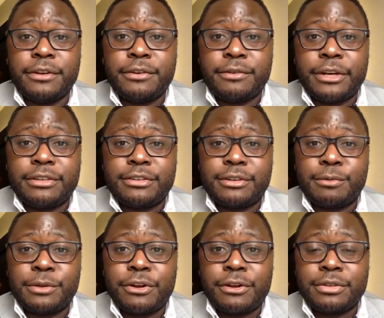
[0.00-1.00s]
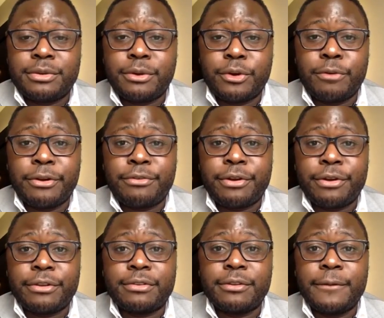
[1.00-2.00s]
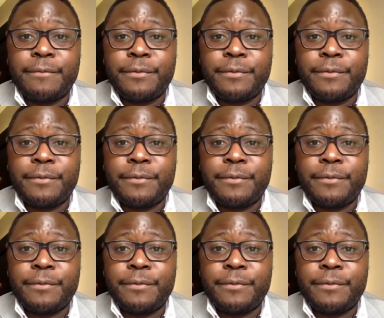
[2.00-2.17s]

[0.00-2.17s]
right? So we call this token metrics.